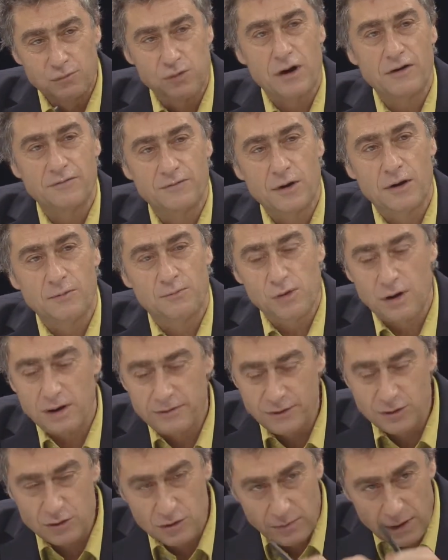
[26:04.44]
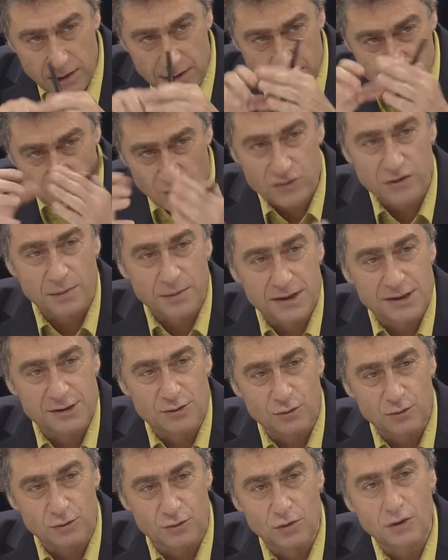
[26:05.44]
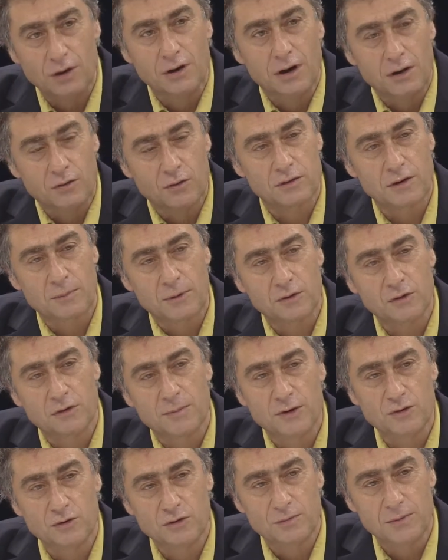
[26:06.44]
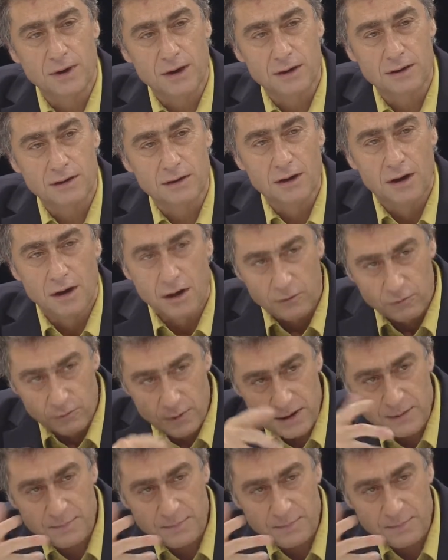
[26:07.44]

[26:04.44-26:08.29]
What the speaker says: What are the success factors if we want to transform